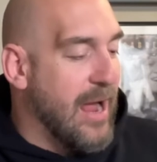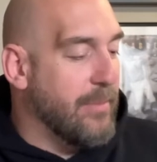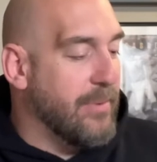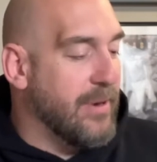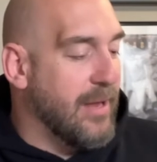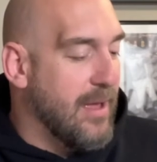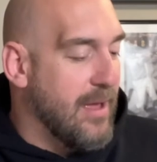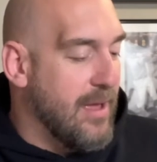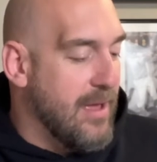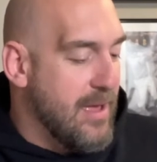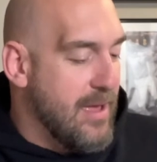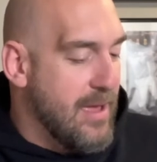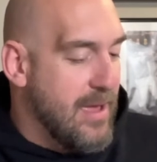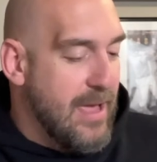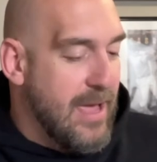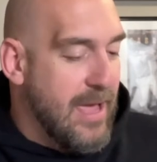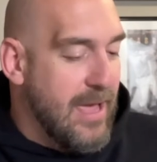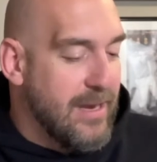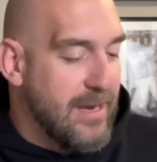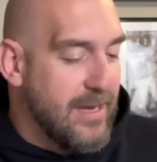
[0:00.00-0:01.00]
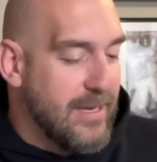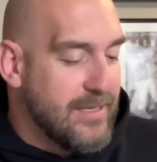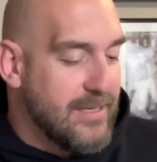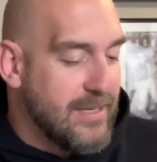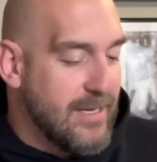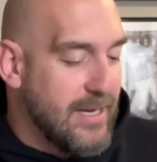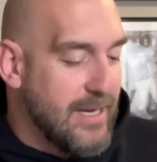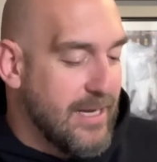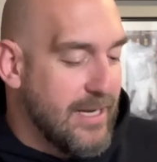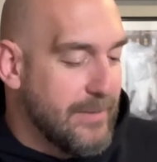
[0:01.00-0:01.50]
it, and it's
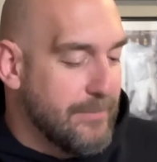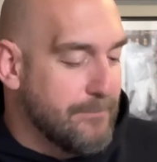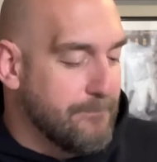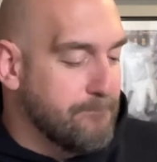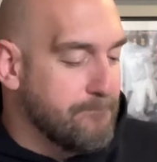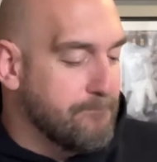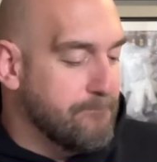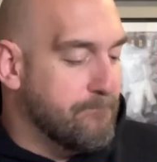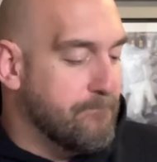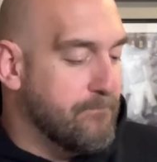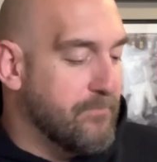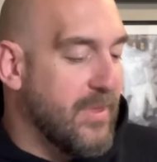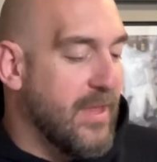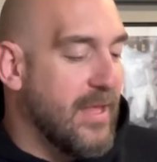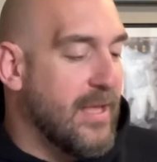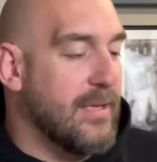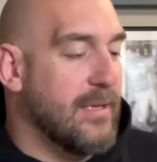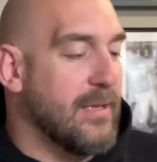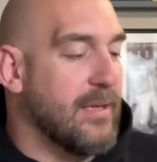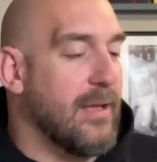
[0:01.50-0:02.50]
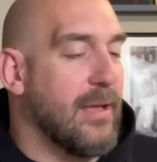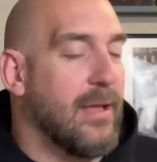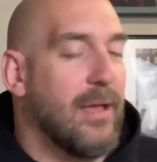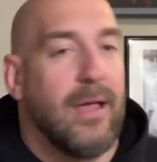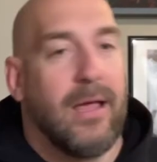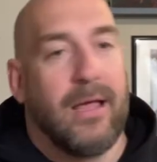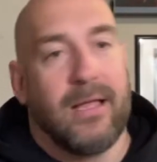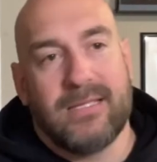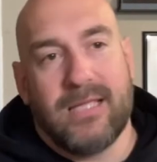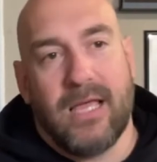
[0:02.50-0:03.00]
kind
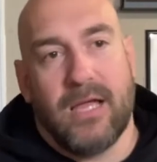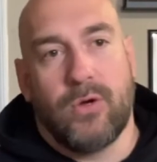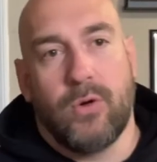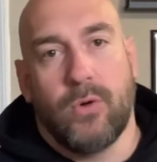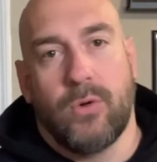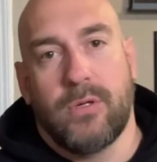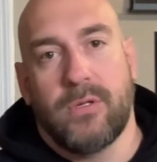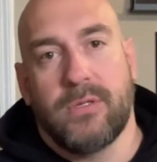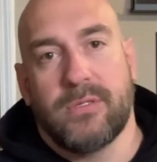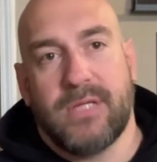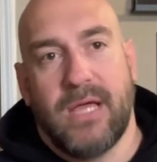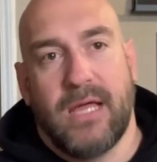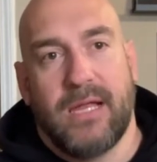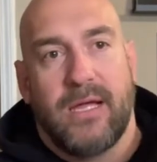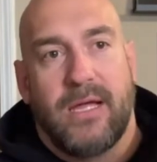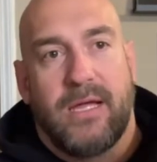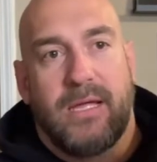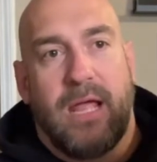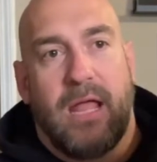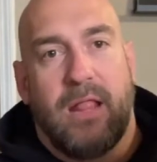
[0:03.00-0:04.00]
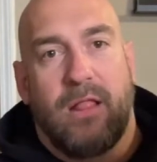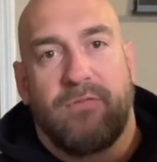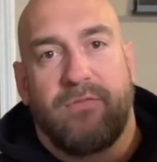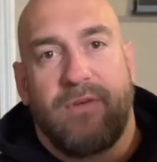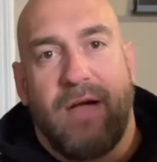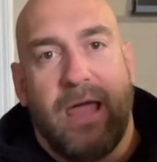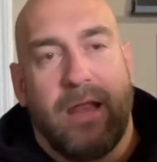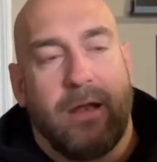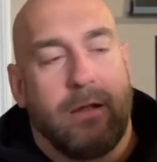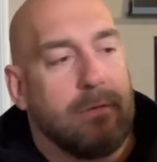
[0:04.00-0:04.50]
of cool. It's on yellow
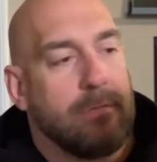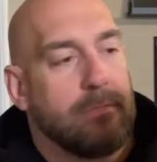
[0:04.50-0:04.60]
vinyl.